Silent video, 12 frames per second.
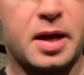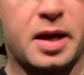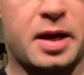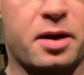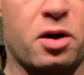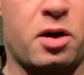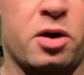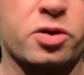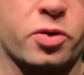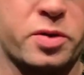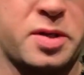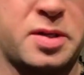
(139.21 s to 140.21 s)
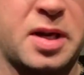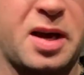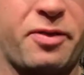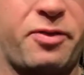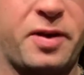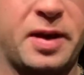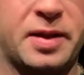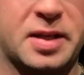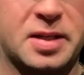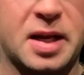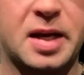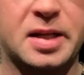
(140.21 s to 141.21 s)
and all sorts of stuff in
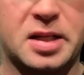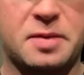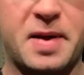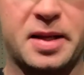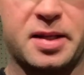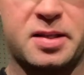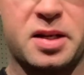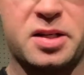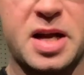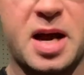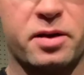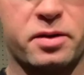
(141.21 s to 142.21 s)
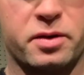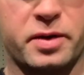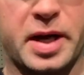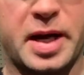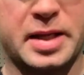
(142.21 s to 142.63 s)
this line that's about to cinch down, okay?